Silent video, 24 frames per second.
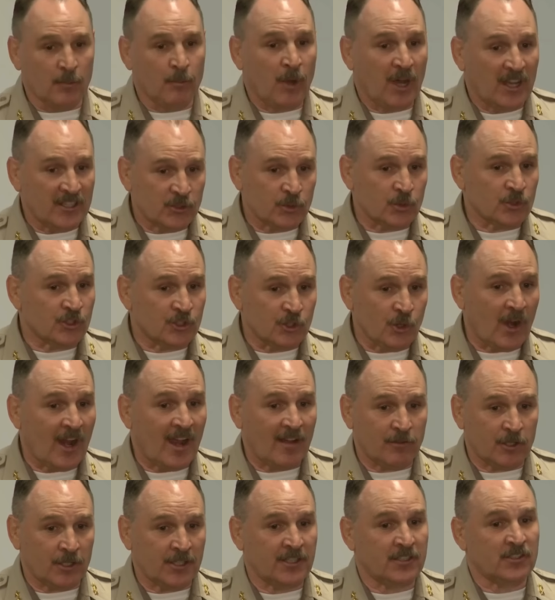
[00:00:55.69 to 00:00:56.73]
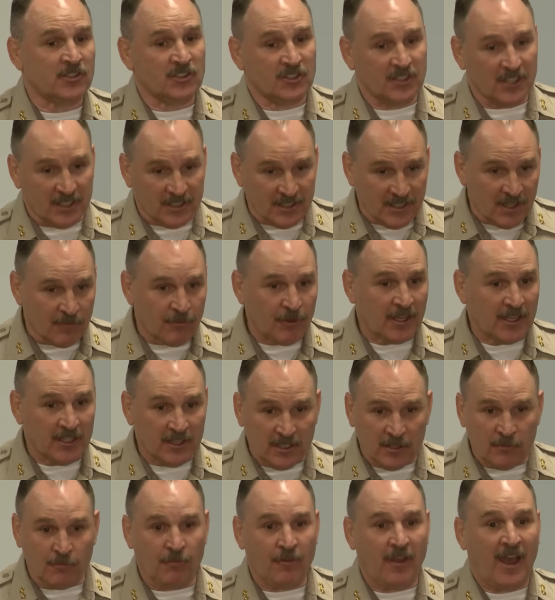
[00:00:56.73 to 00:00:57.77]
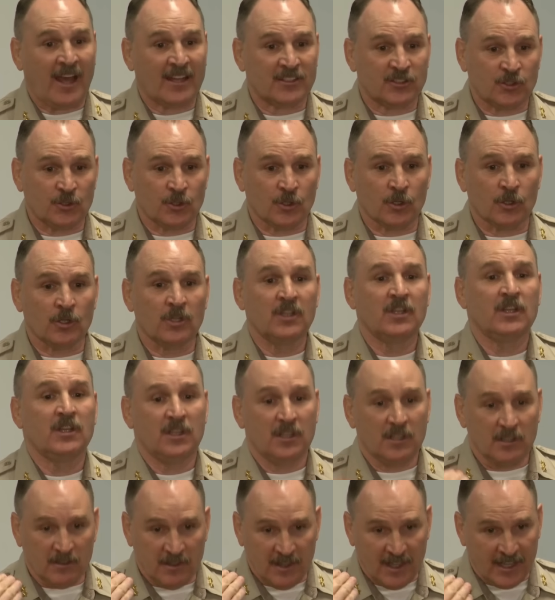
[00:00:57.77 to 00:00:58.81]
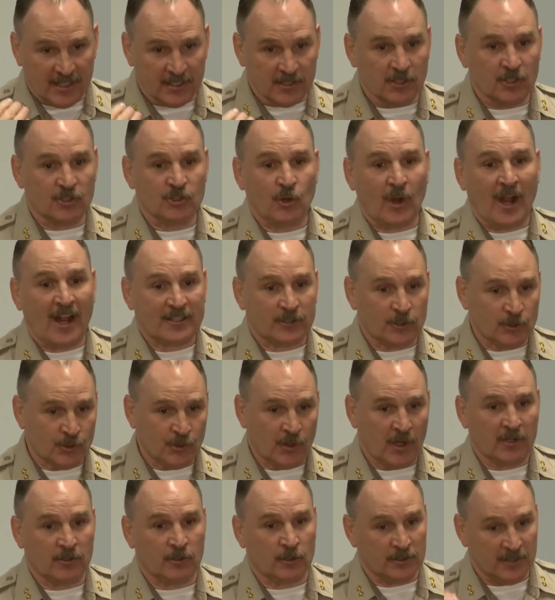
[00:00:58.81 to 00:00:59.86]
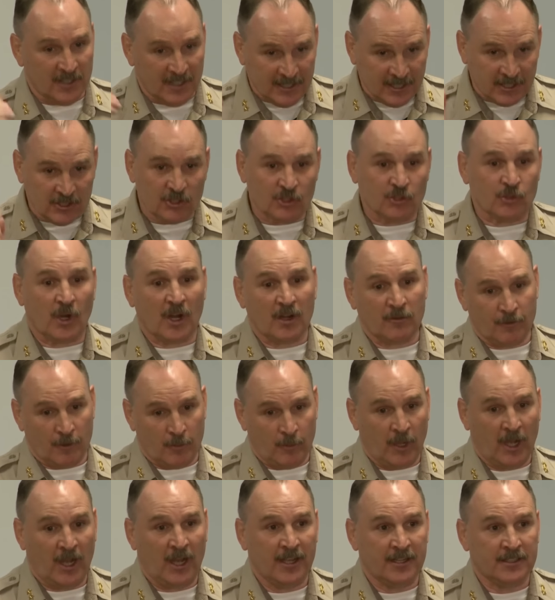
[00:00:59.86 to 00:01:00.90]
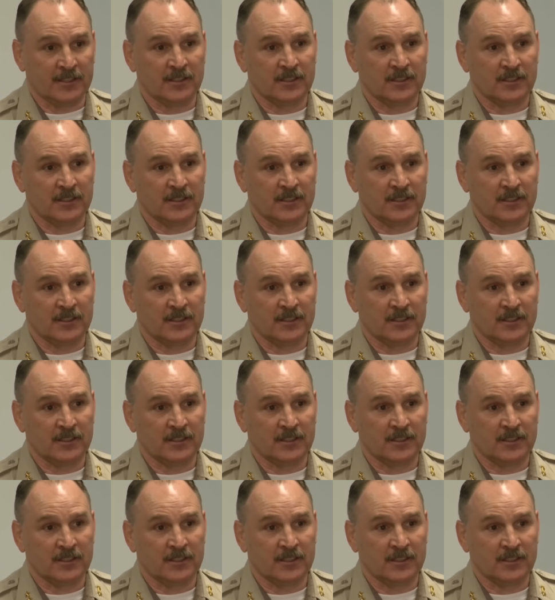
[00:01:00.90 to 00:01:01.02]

bus was traveling significantly faster than the tractor trailer that had struck from behind.